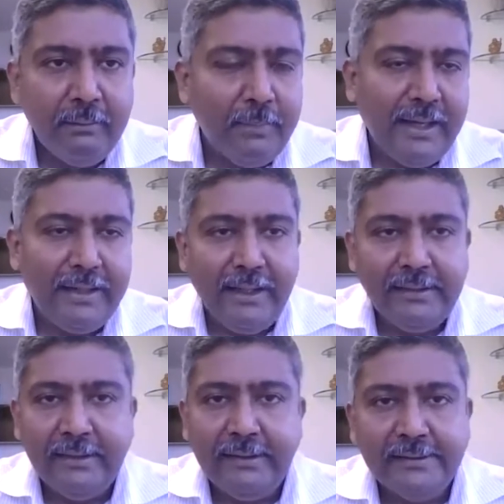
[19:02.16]
but I
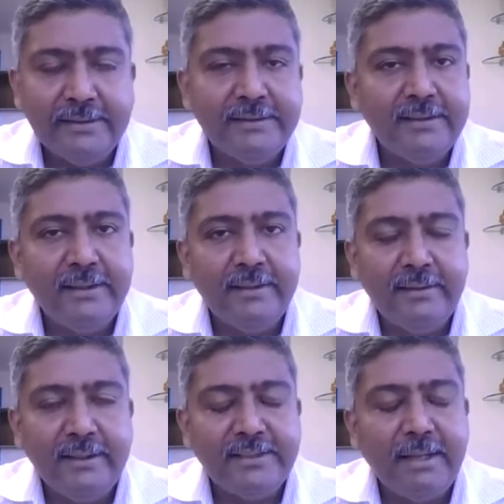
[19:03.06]
think this is
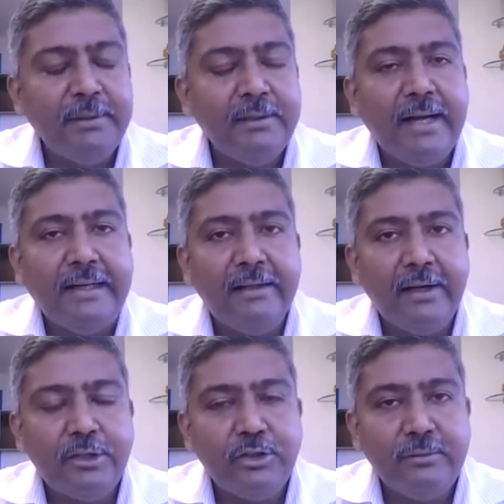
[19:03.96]
a step in the right
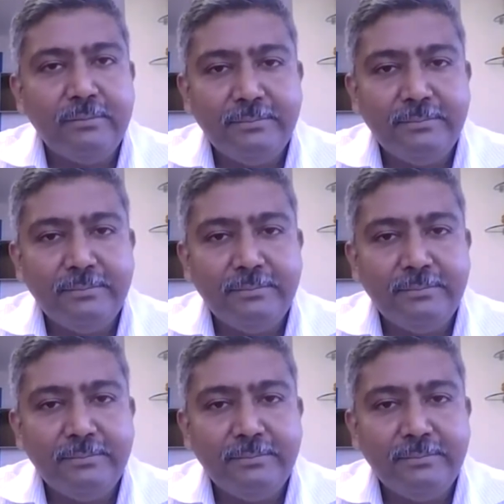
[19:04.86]
direction.